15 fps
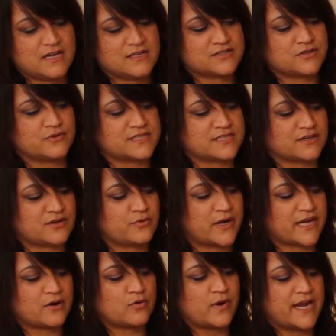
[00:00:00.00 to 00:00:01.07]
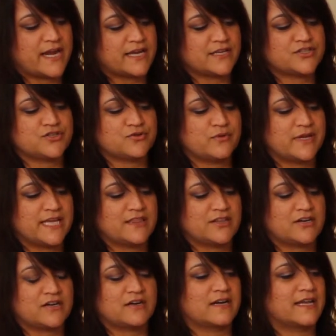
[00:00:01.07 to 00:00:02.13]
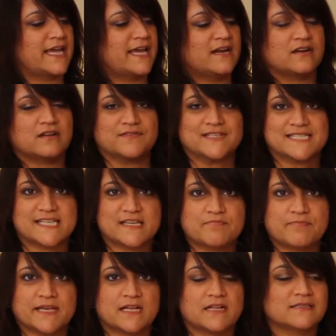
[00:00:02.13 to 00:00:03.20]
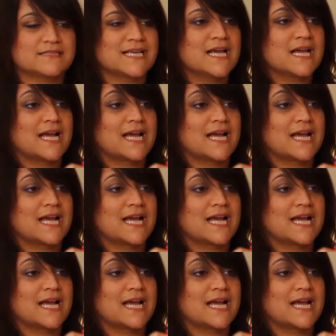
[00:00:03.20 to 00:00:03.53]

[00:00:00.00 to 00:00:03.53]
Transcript: So it's a quick way to either get out of a seatbelt,